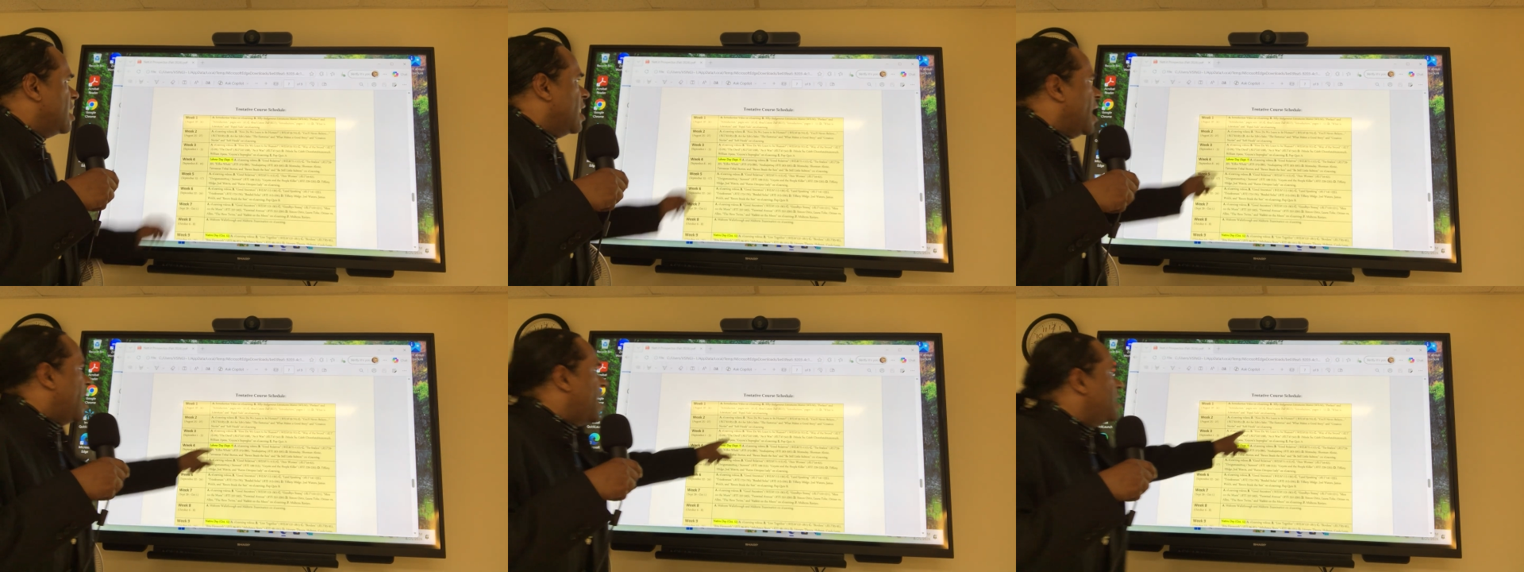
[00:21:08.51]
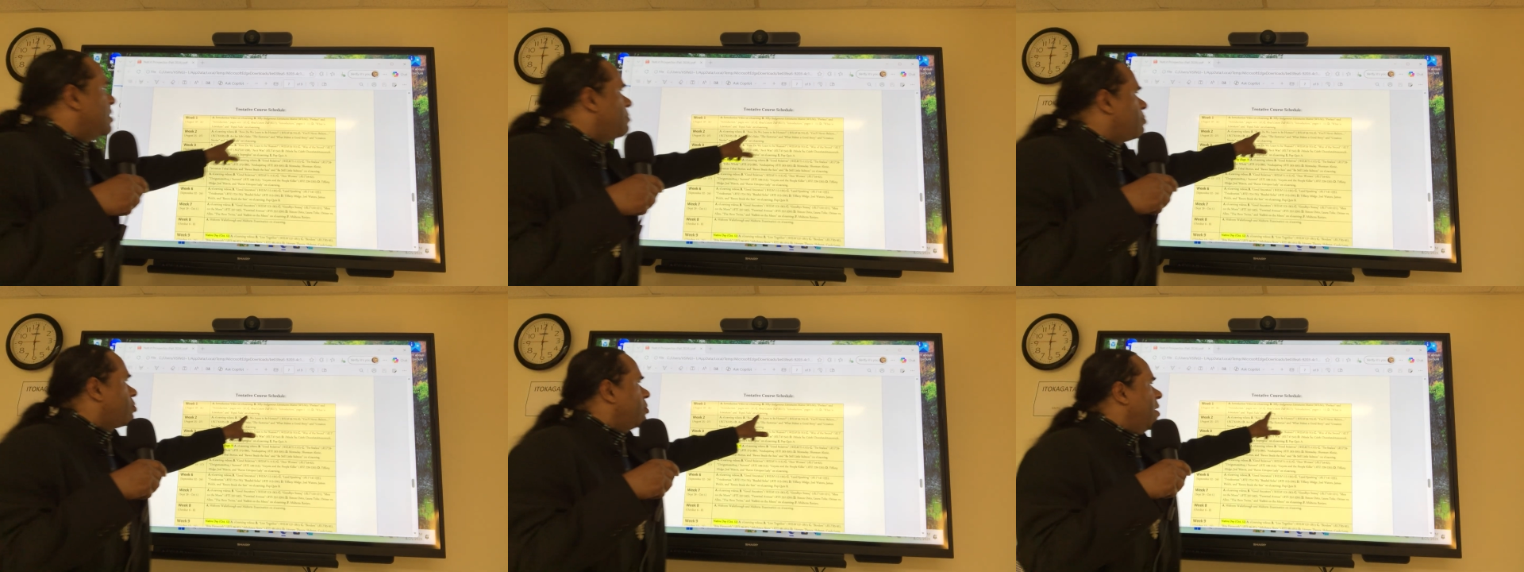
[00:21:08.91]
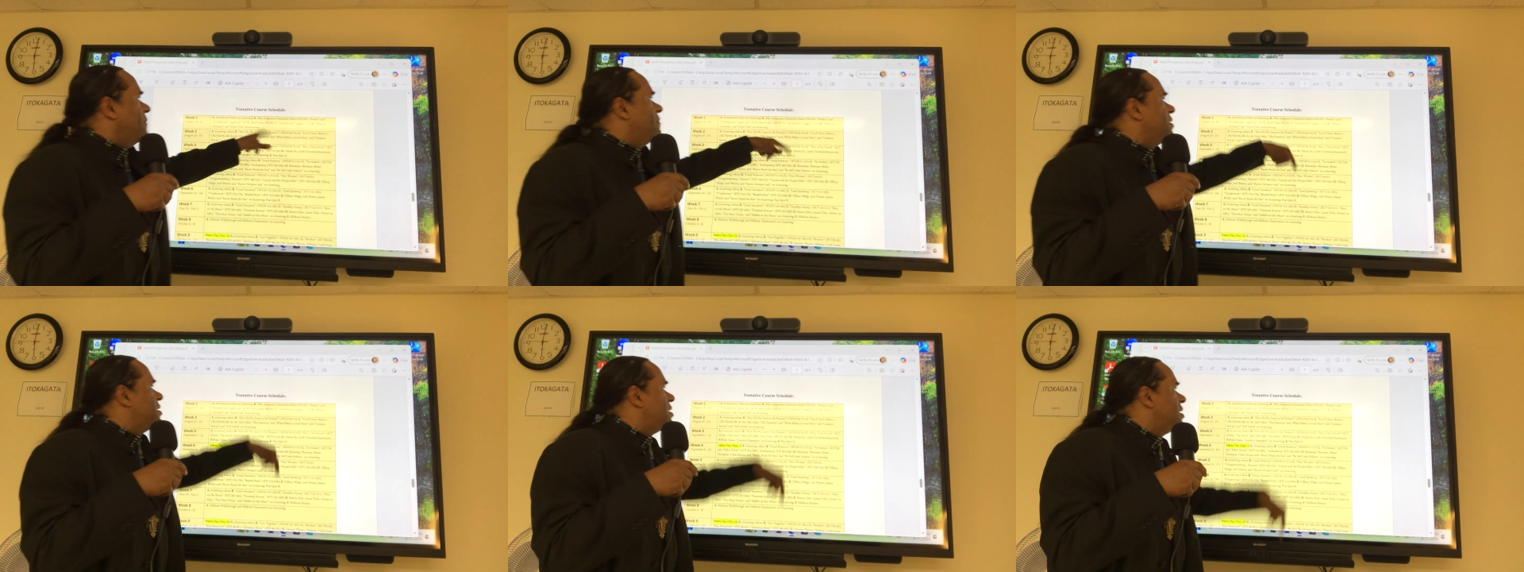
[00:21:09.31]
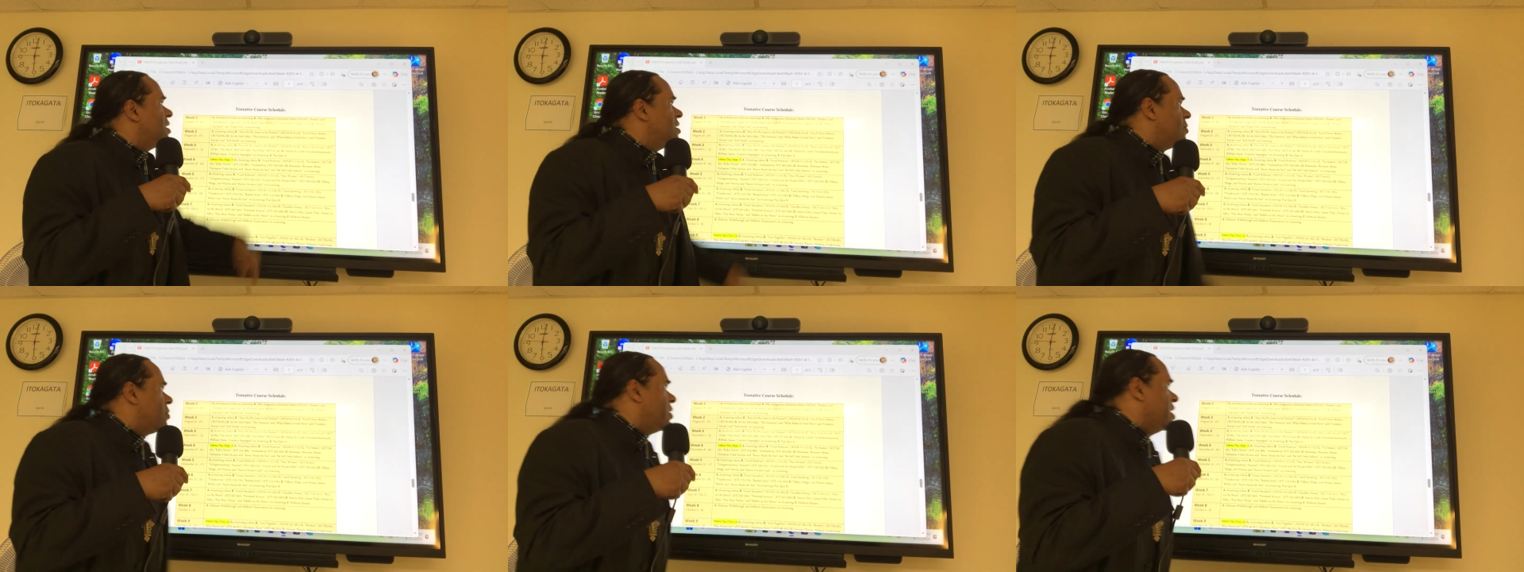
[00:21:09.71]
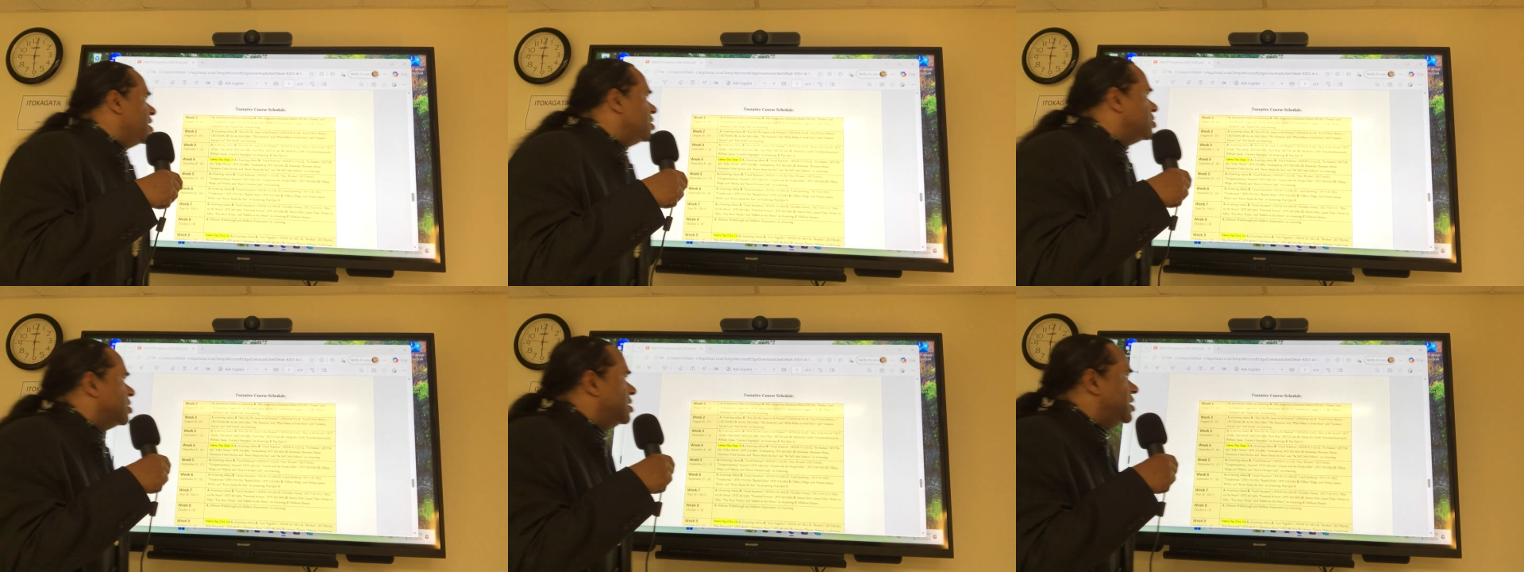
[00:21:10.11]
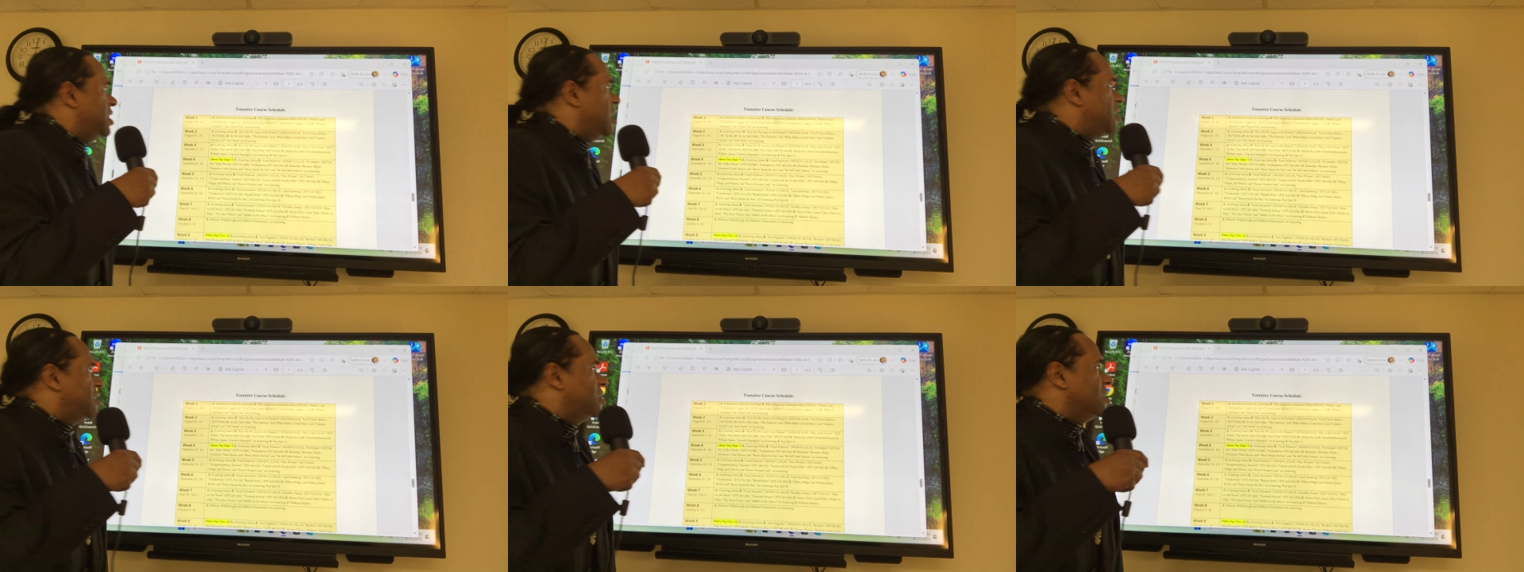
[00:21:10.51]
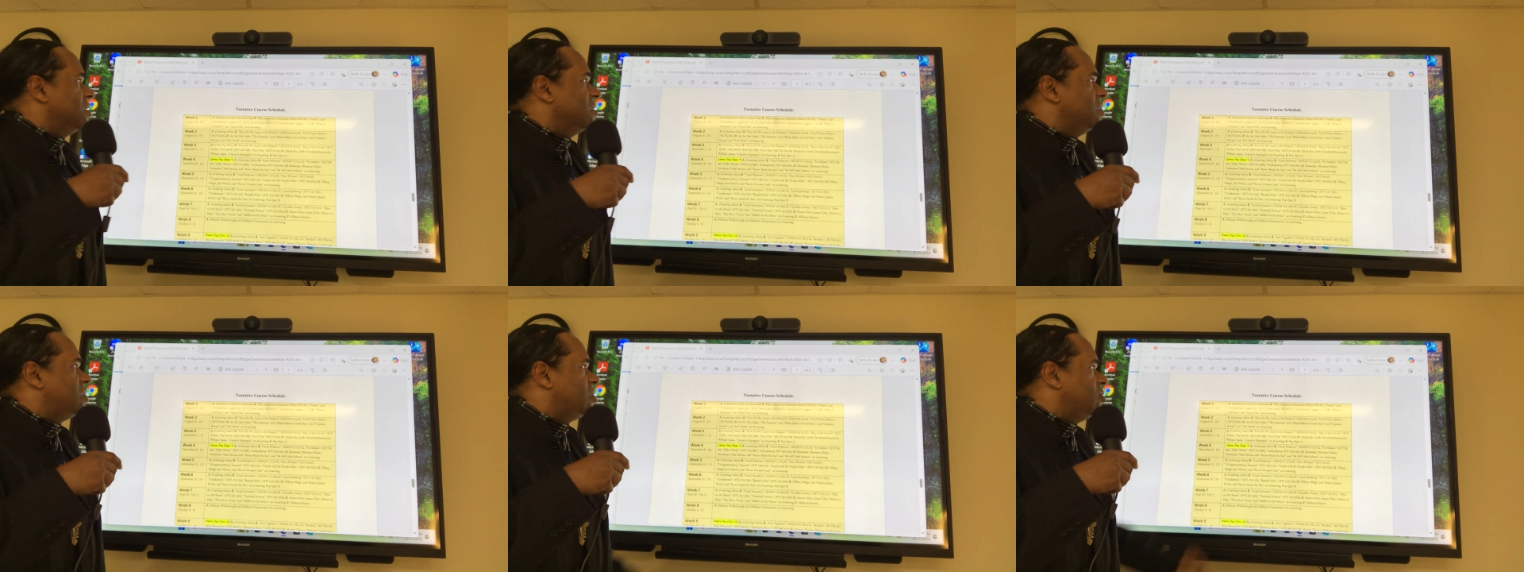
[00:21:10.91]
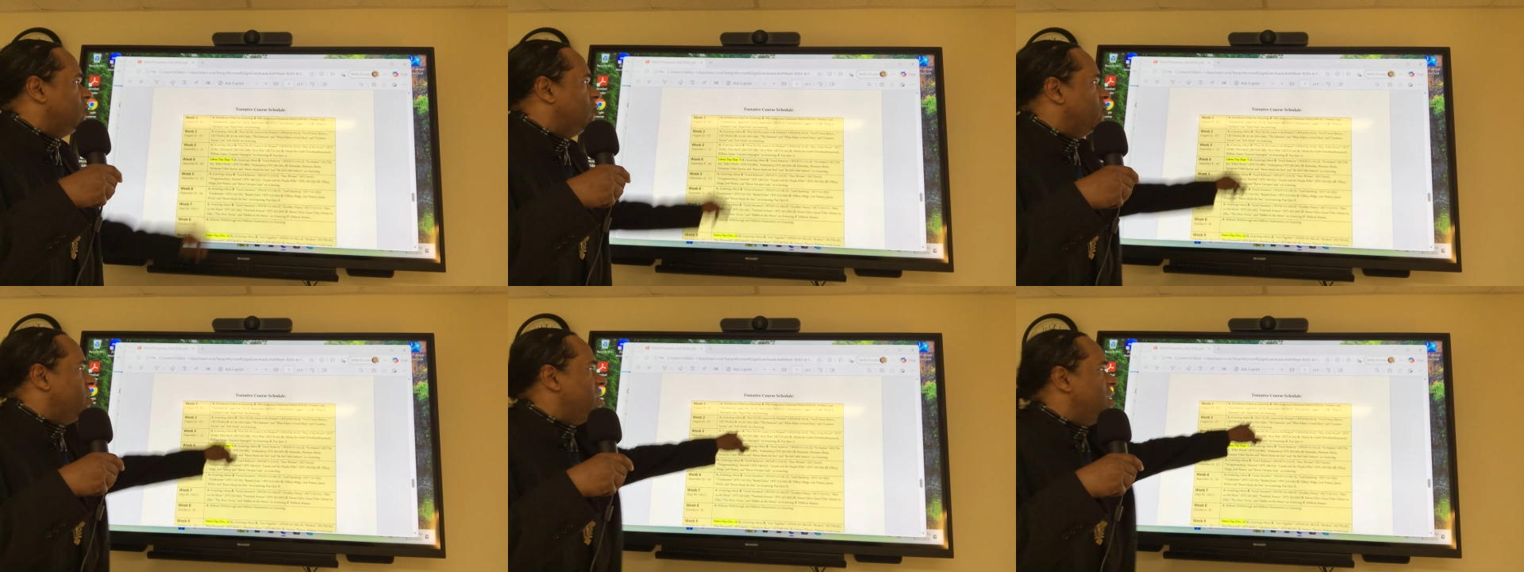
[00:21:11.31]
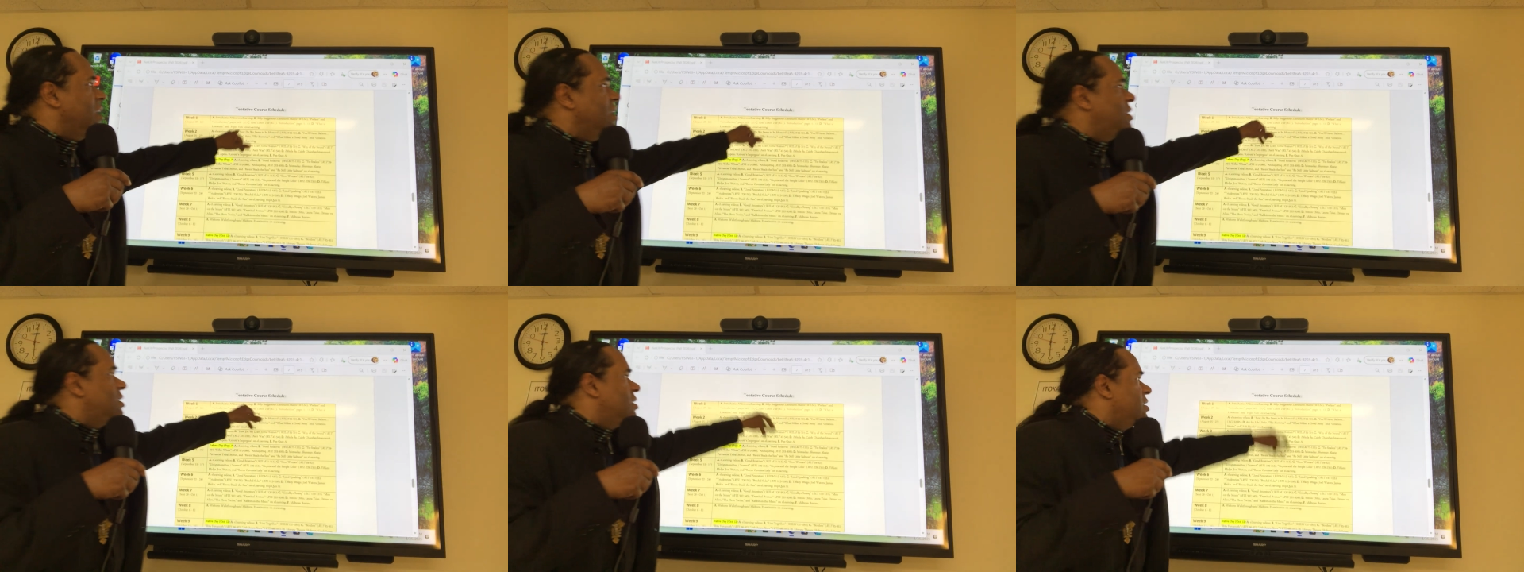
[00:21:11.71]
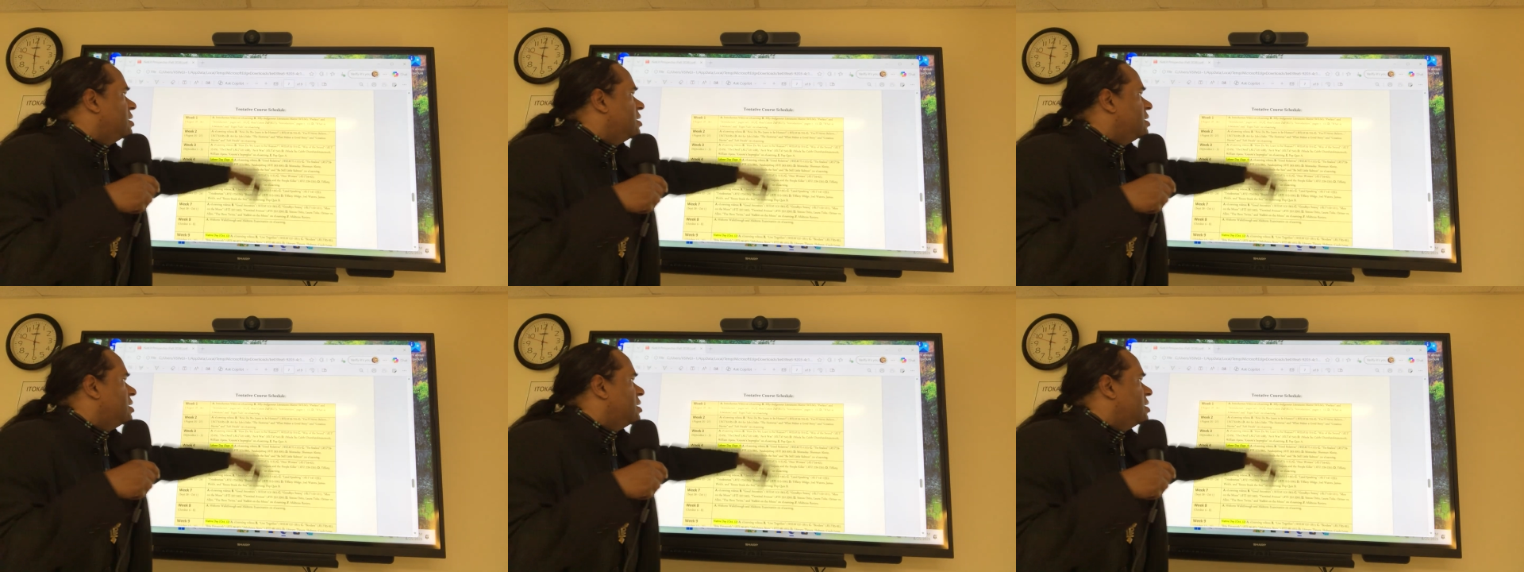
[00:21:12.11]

and the preface or introductions to Read, Listen,